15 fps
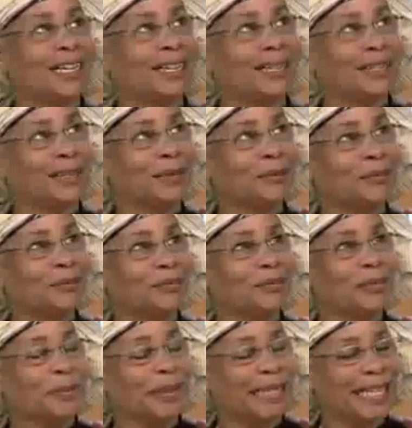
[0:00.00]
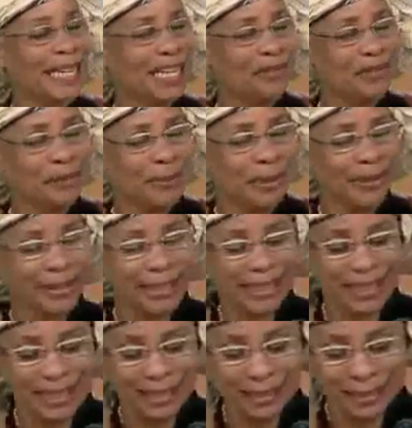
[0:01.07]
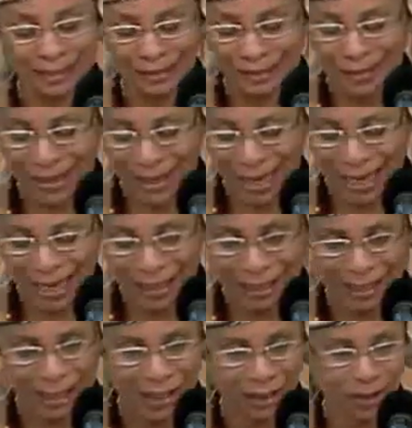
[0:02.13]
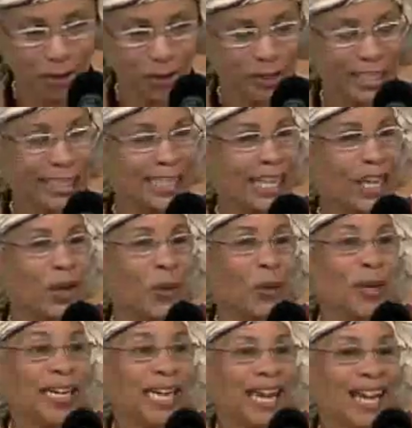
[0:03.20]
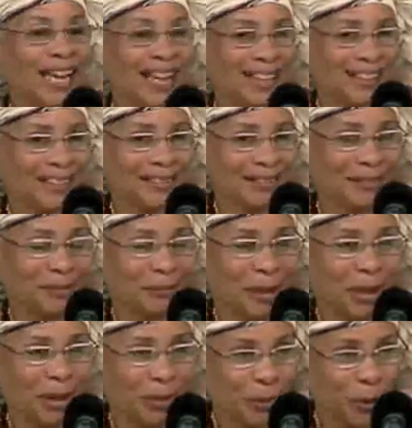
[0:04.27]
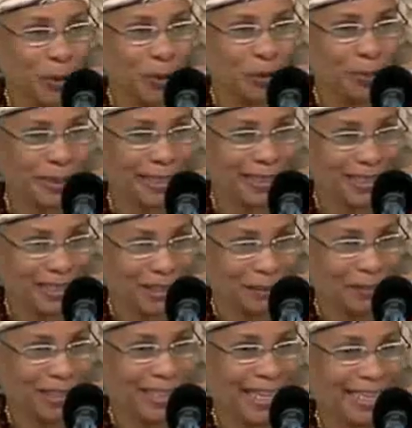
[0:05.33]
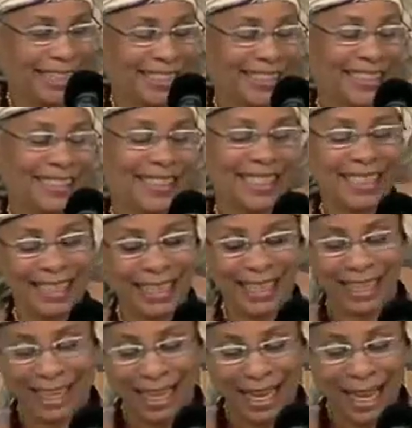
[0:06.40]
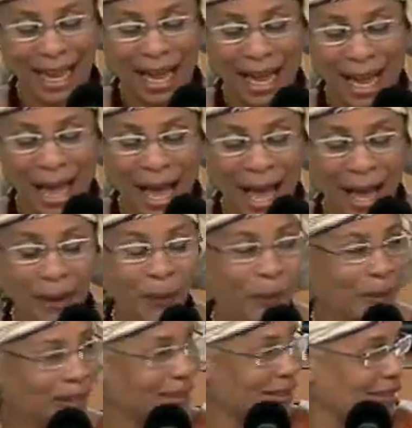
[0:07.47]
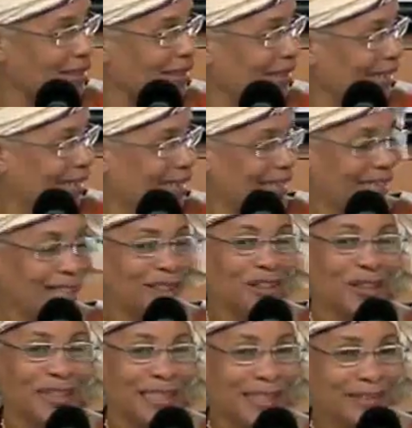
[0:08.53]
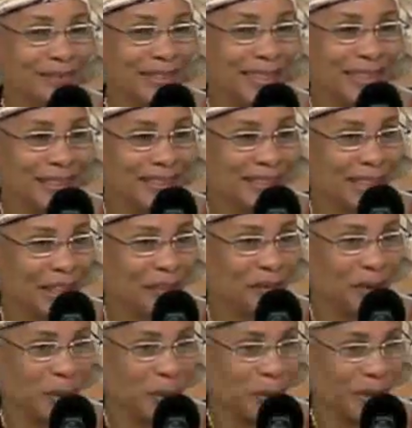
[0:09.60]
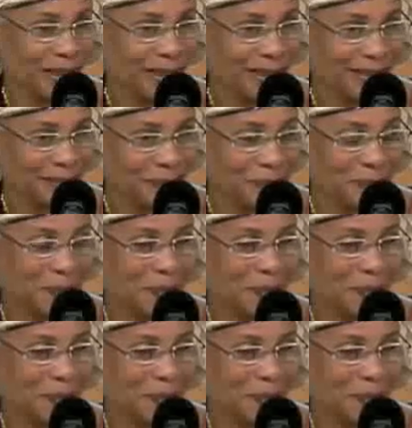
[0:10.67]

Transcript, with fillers: um, for my Native American ancestors, they say Ona. May your road be light. I want to say good evening to everyone.